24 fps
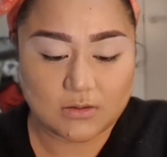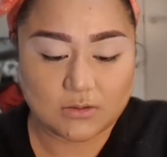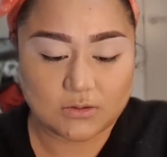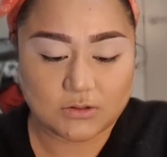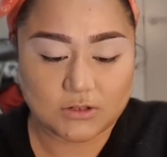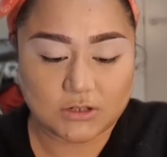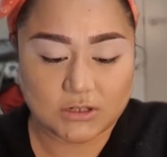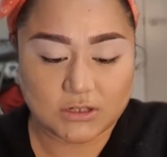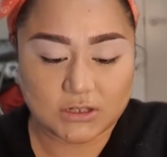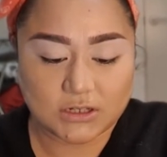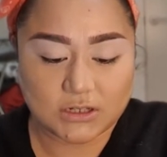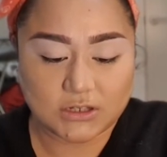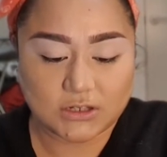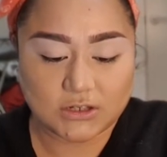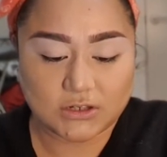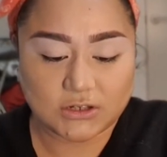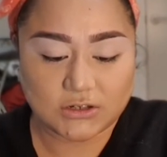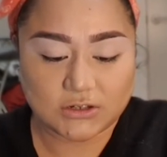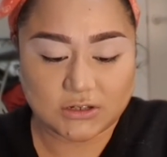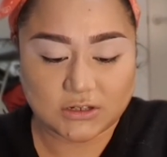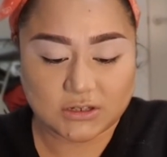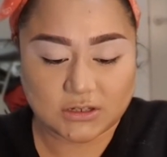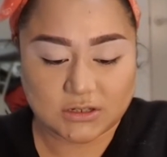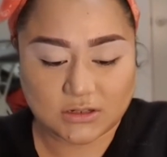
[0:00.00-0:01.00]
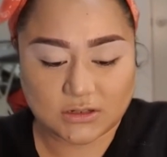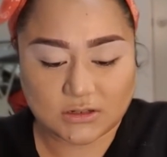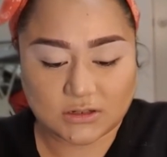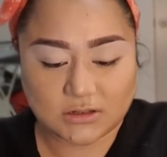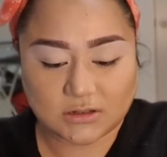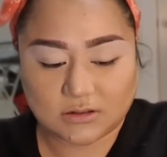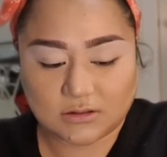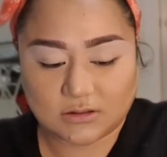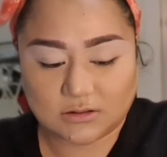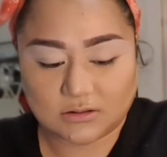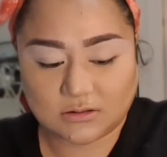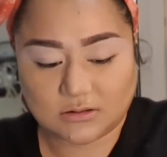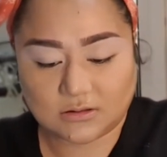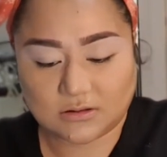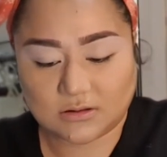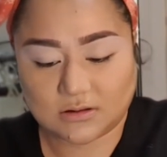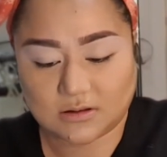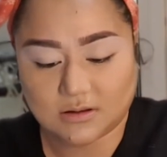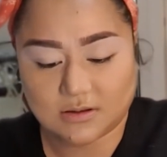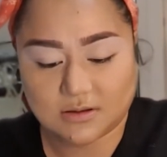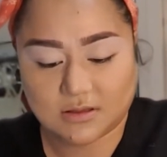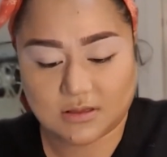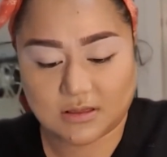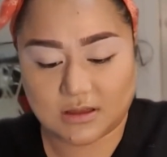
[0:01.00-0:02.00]
Just gonna use
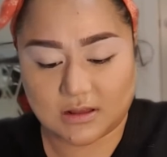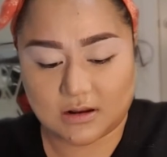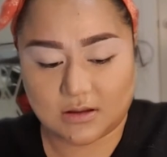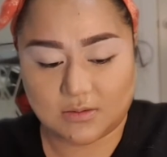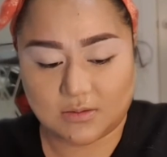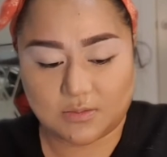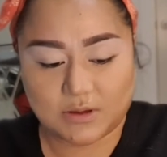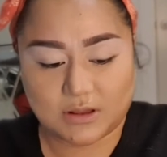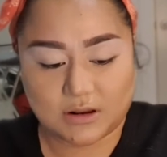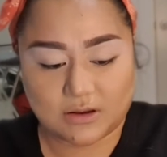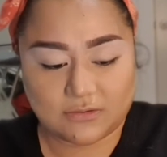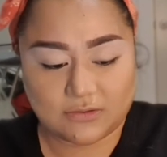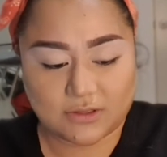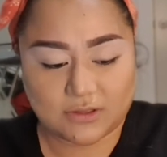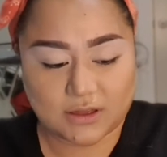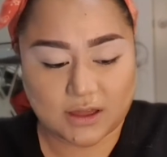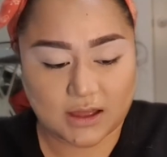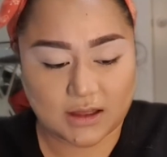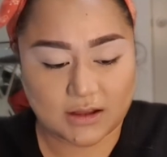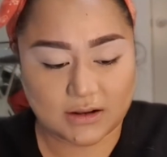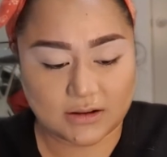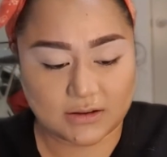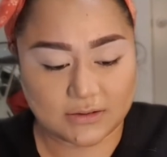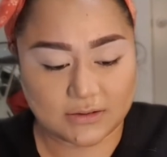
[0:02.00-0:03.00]
a little bit of that